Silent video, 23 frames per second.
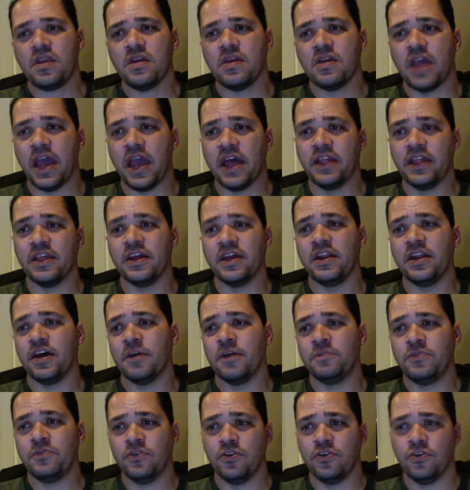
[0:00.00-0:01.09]
And then up
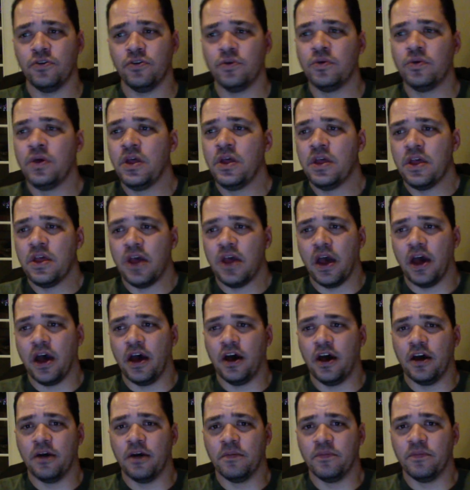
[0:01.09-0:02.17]
to
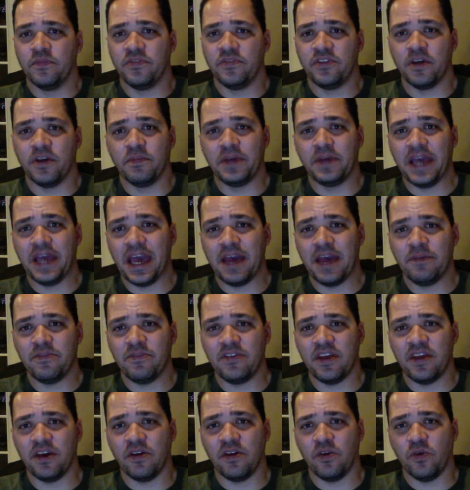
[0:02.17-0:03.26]
some games
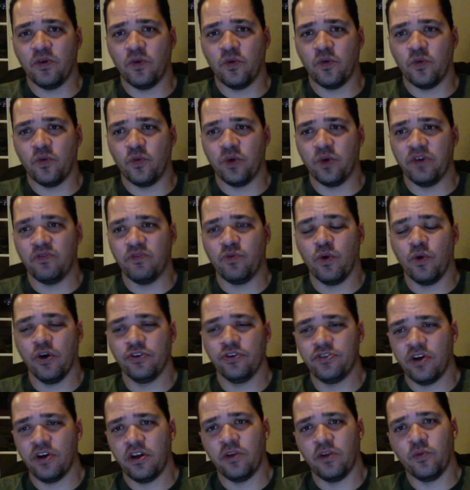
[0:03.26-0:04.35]
that we've worked
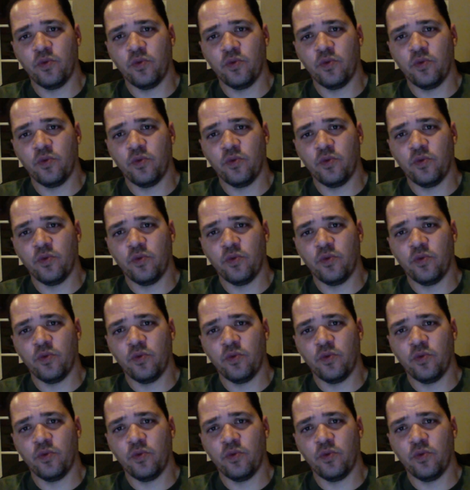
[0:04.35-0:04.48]
on.